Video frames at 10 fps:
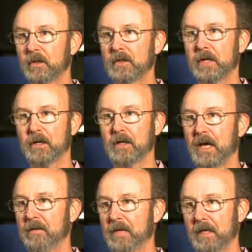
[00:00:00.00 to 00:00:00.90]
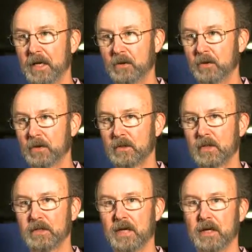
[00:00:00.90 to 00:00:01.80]
it's not going to have any interest,
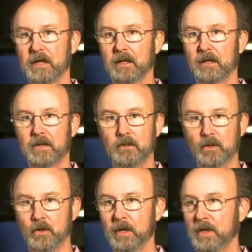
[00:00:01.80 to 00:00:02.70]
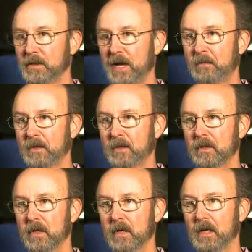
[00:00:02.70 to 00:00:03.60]
it's not going to generate adoption.